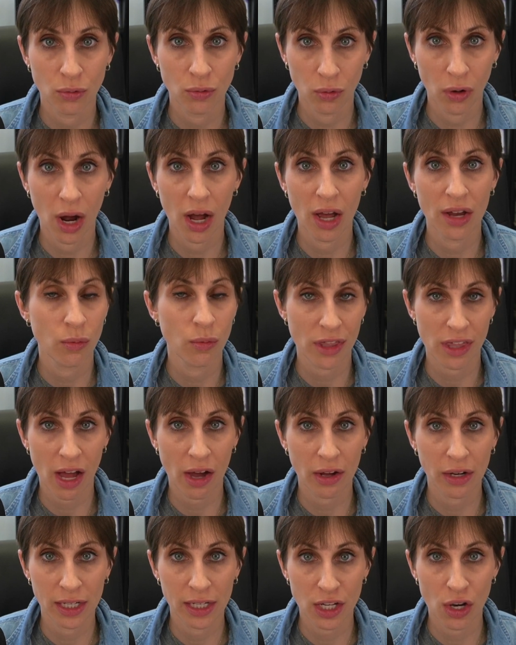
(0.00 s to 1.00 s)
run
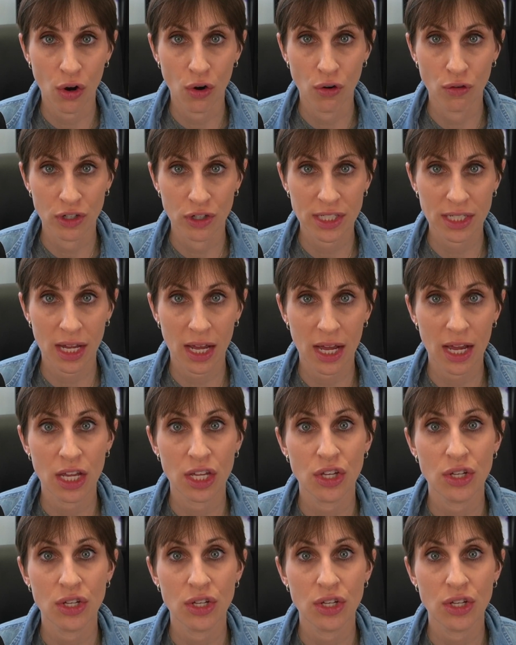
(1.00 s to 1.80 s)
without any oversight.